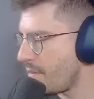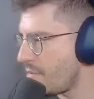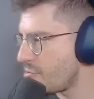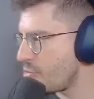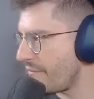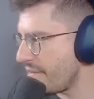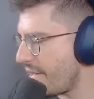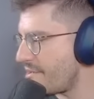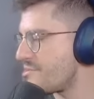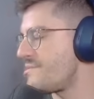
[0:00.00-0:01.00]
So we have
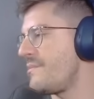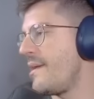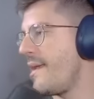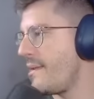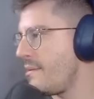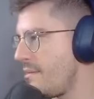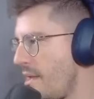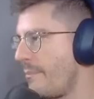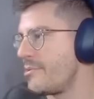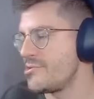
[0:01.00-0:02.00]
letters and
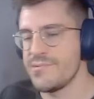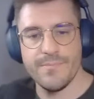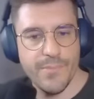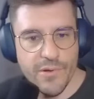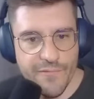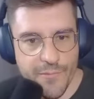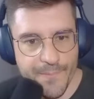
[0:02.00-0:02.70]
numbers. Beautiful.